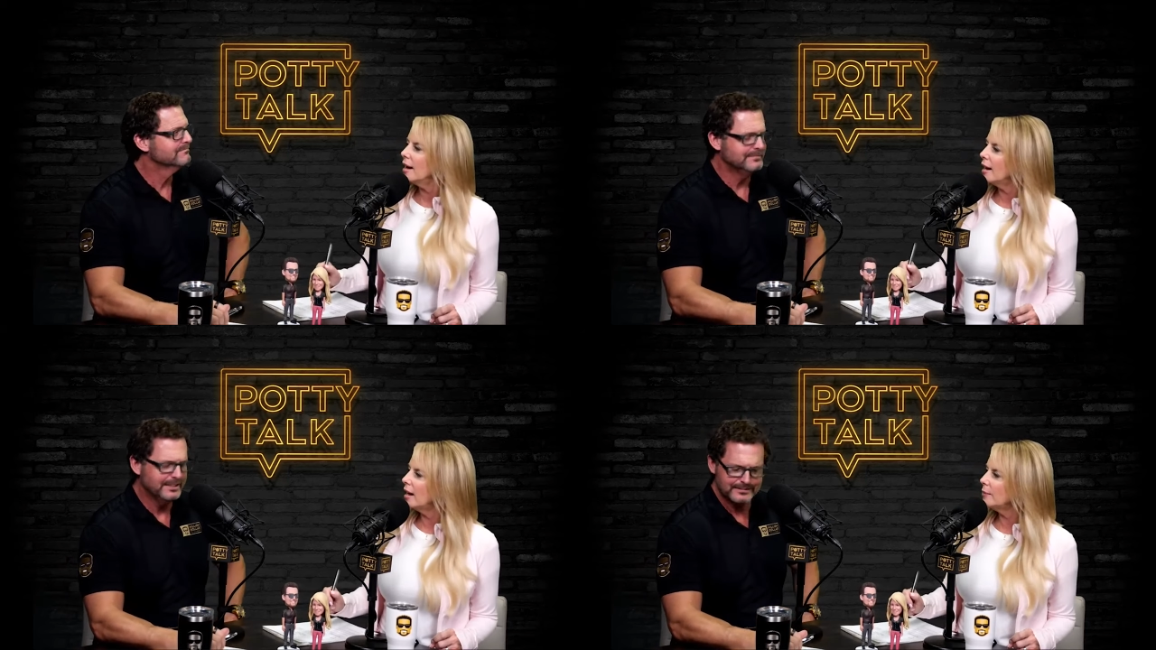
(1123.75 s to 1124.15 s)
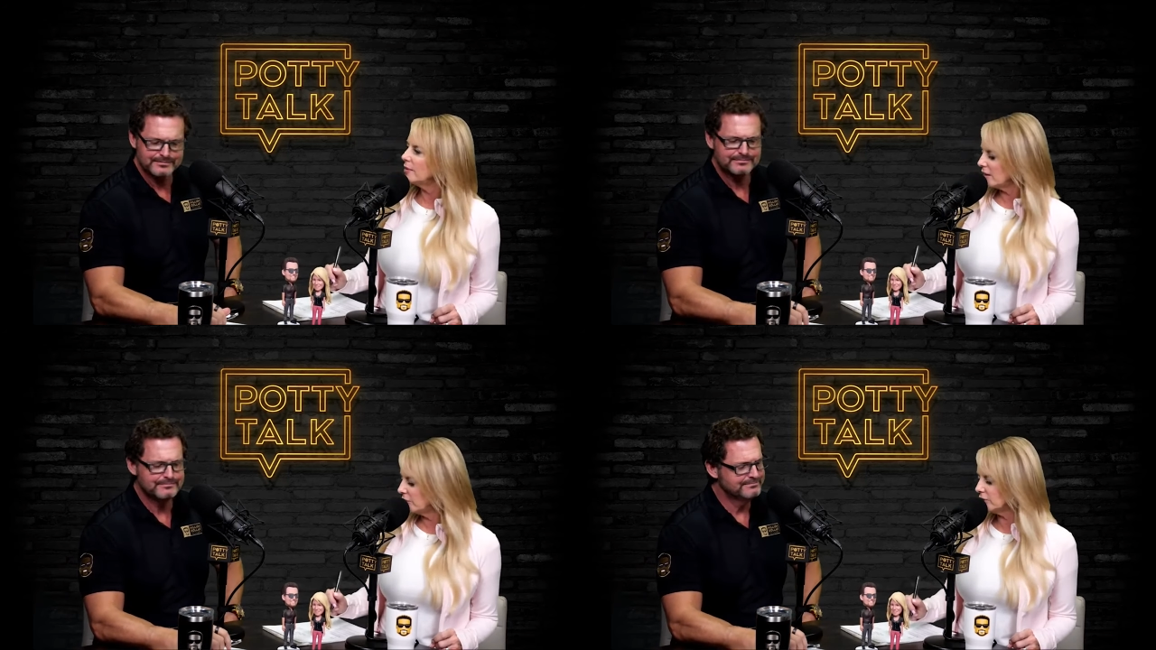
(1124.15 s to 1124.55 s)
Speaker 1: Um, and
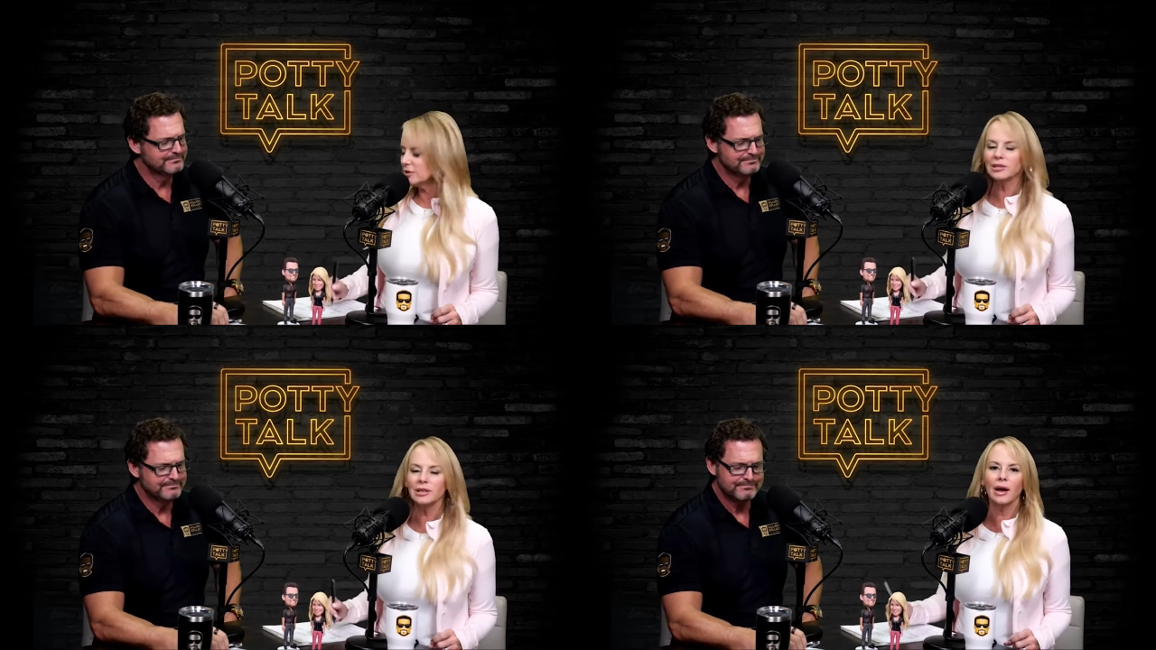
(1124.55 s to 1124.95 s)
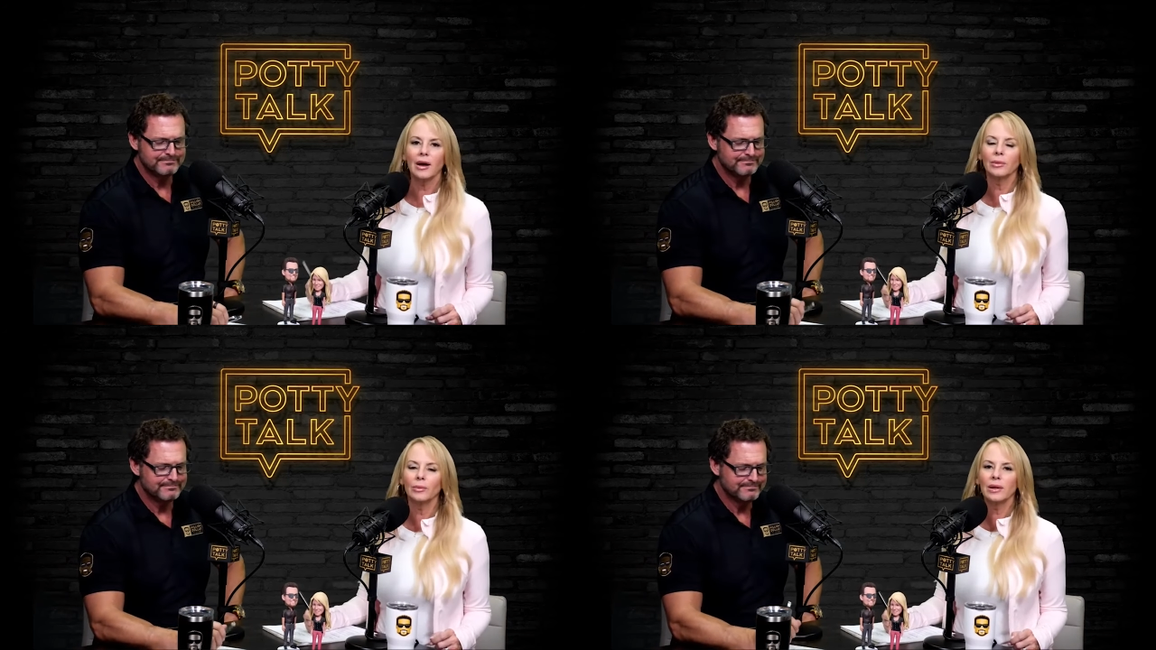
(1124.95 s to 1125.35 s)
then if you're listening
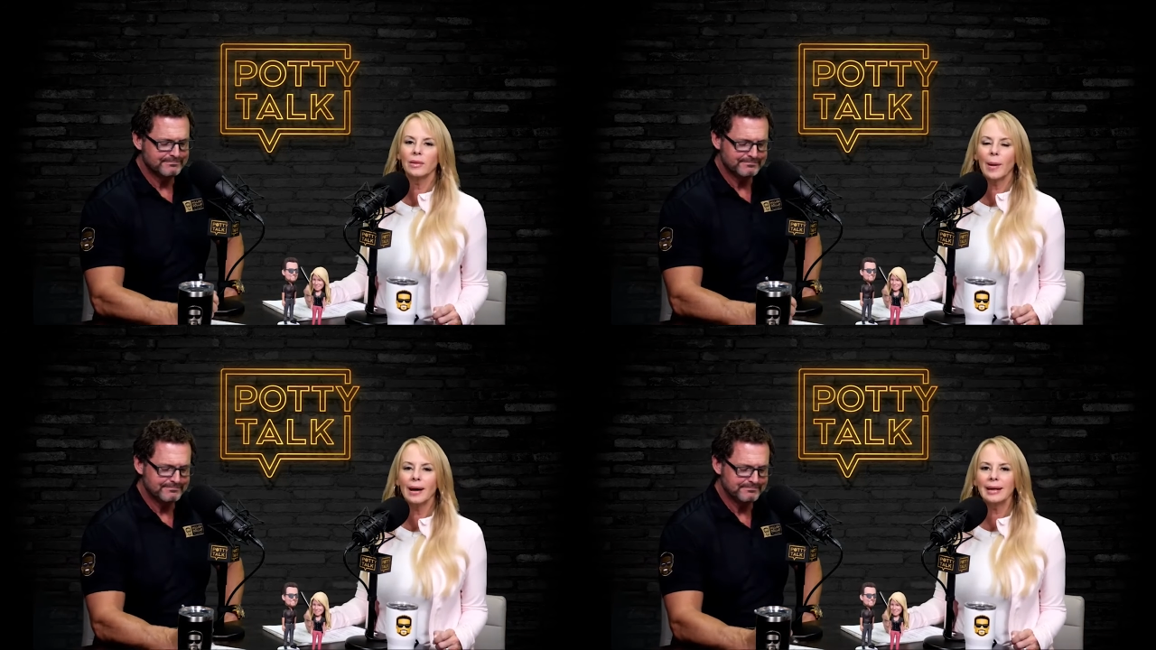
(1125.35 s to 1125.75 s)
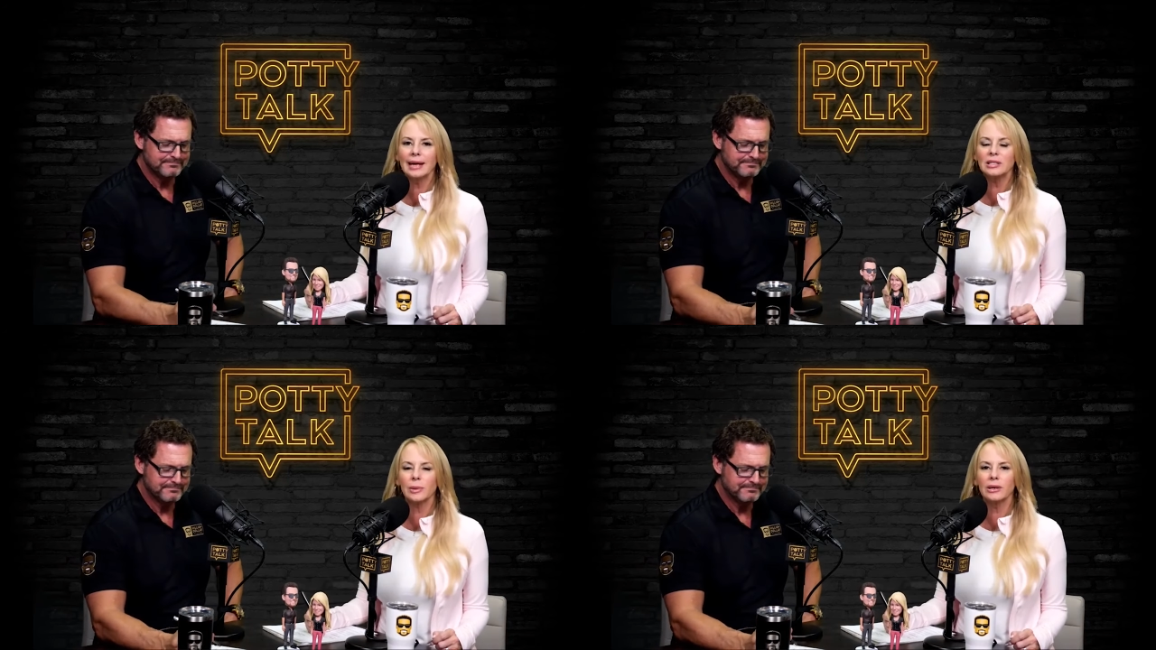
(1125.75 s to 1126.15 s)
on one of the
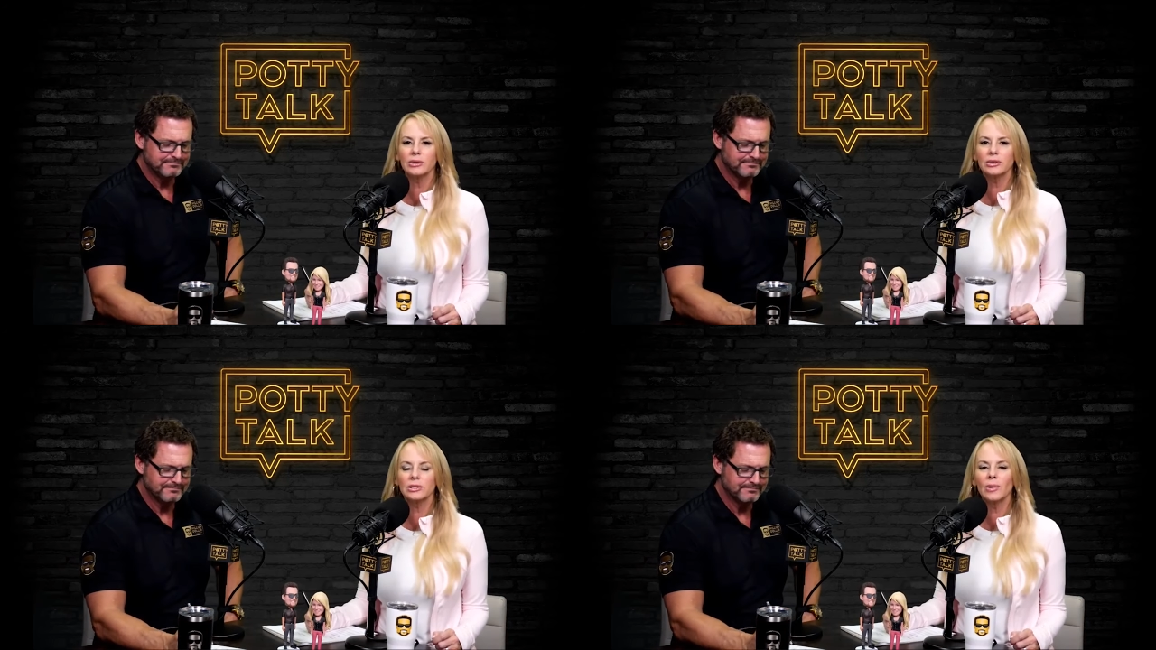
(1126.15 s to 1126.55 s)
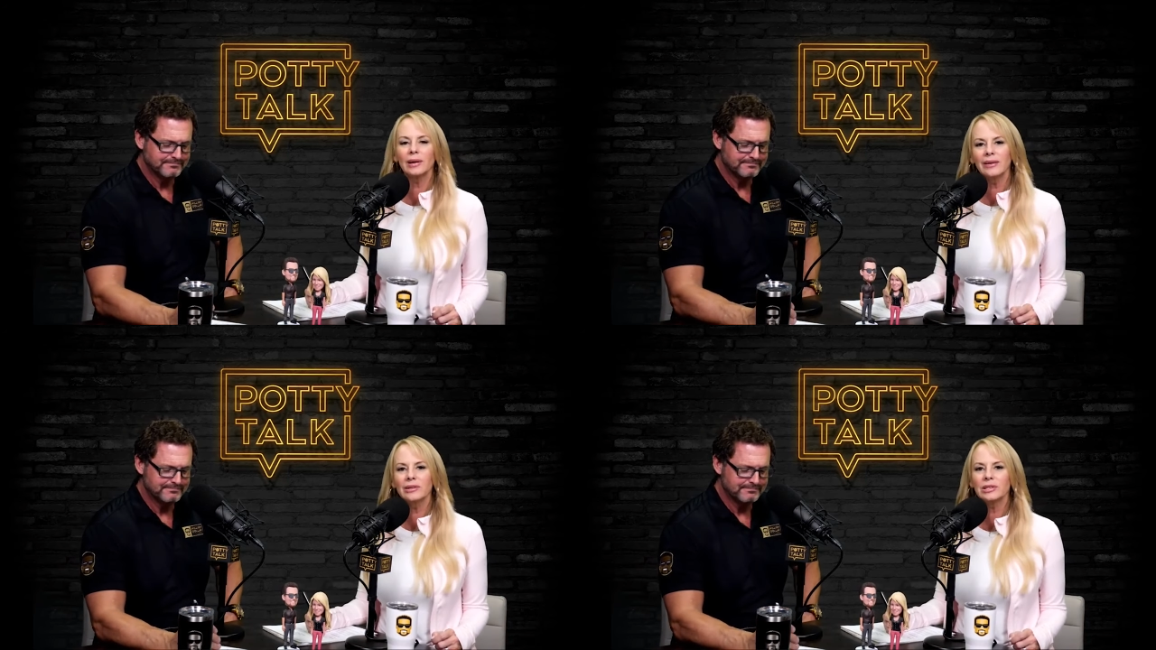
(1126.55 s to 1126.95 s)
podcast players, go out and
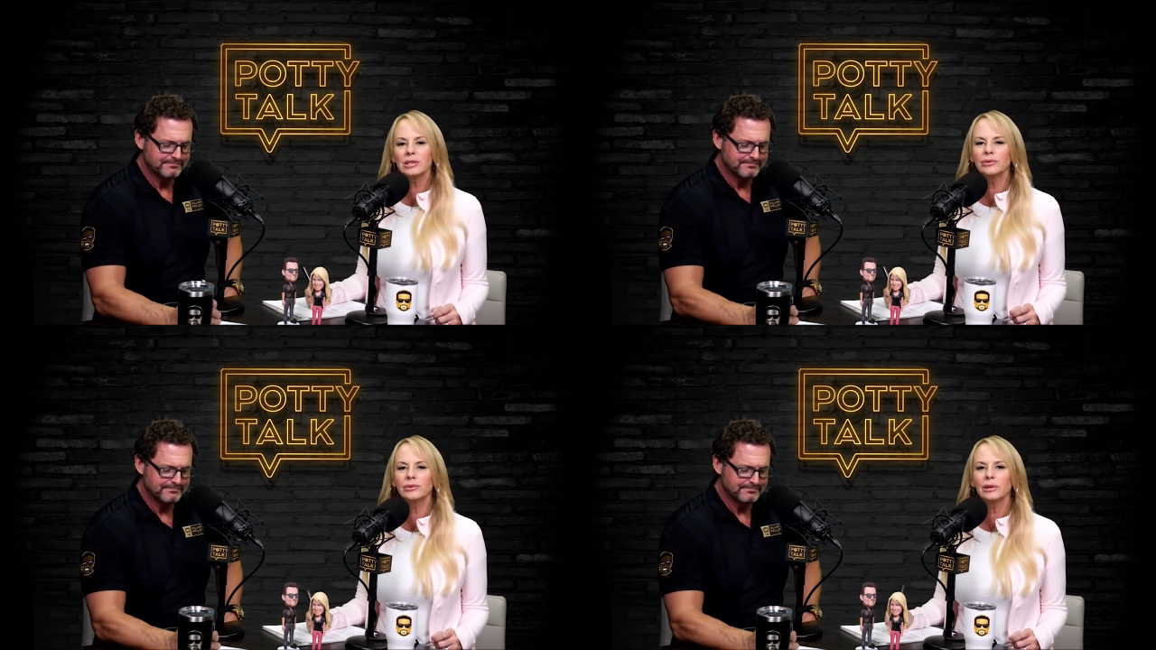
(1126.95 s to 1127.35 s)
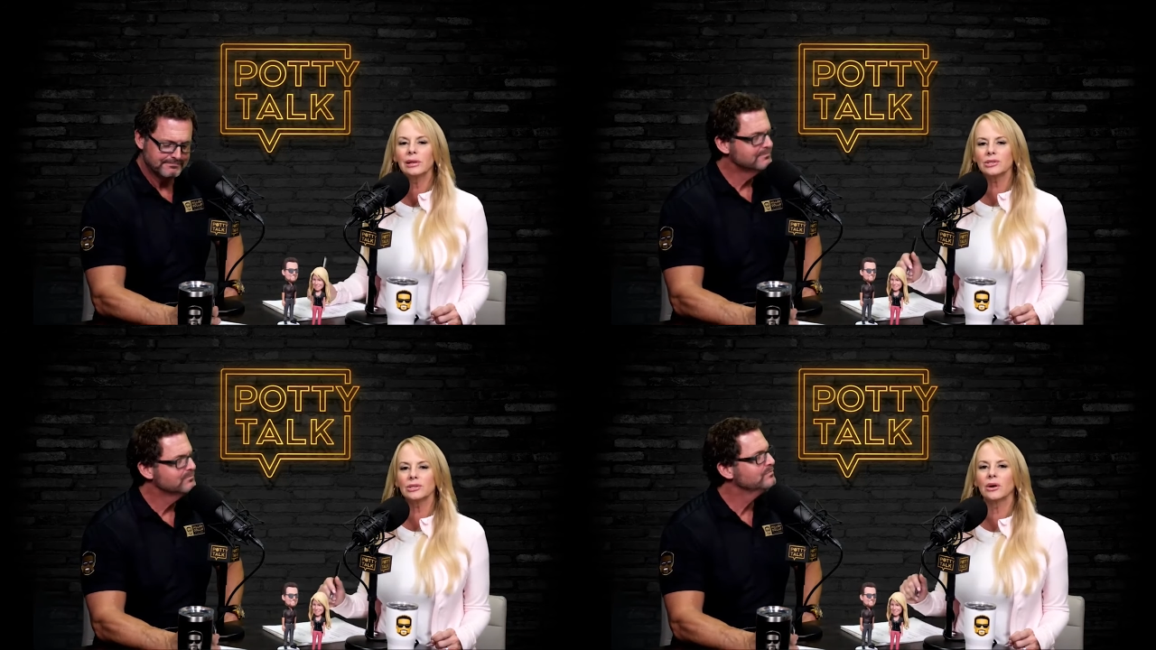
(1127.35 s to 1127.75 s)
leave us a review. Let
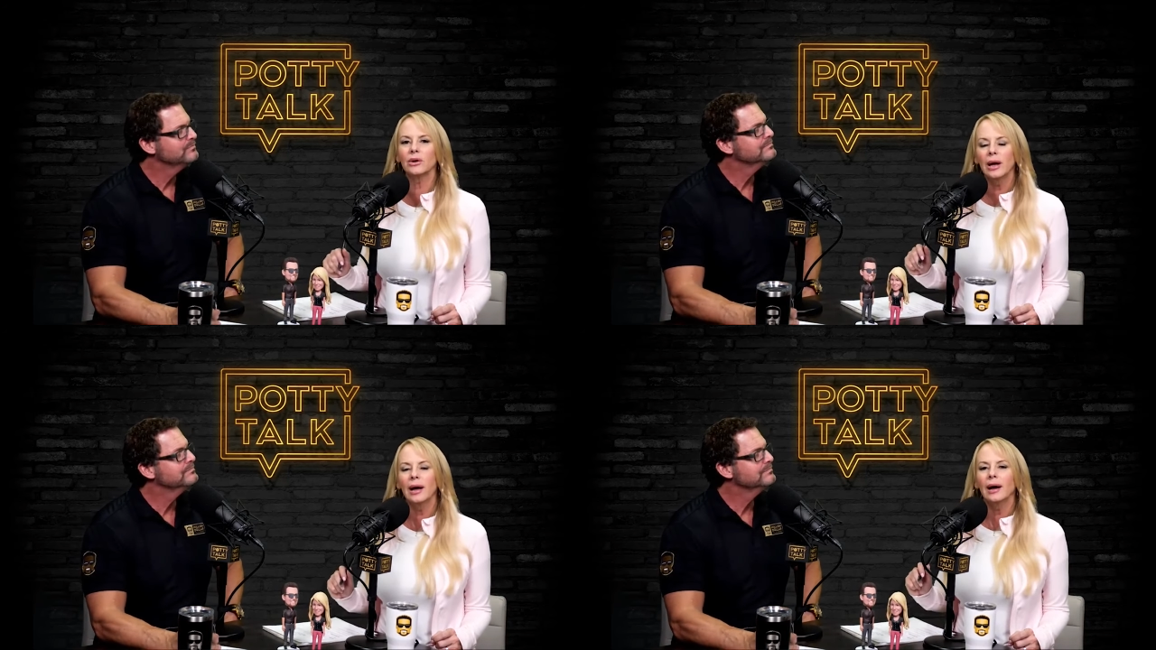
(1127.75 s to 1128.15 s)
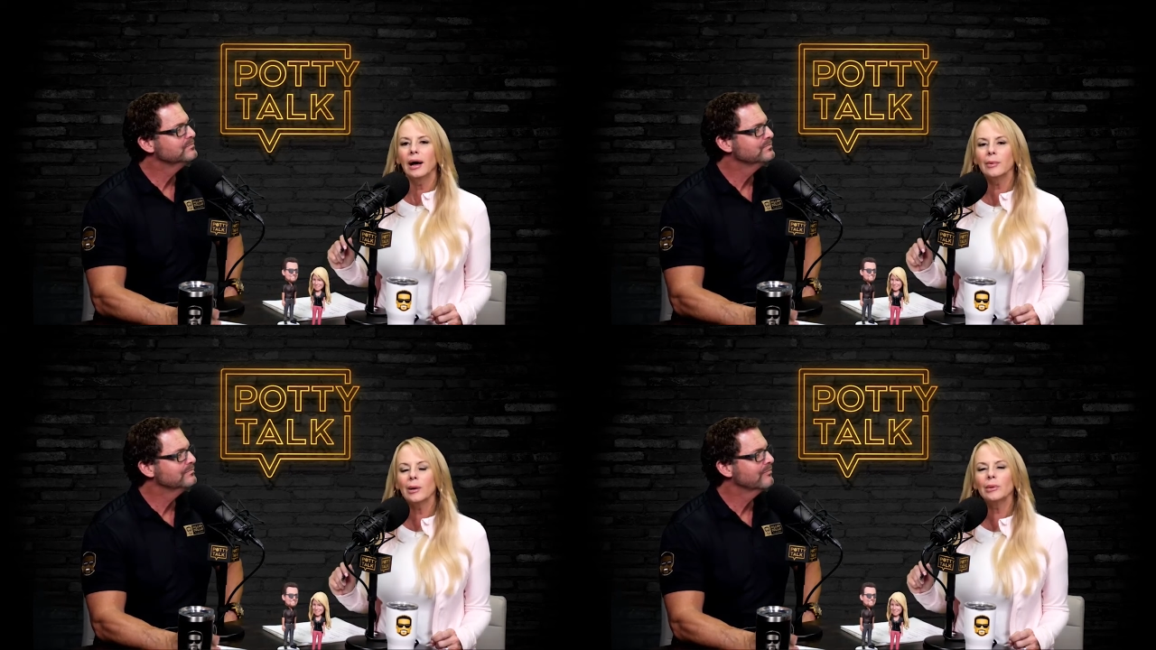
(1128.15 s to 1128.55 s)
us know um, how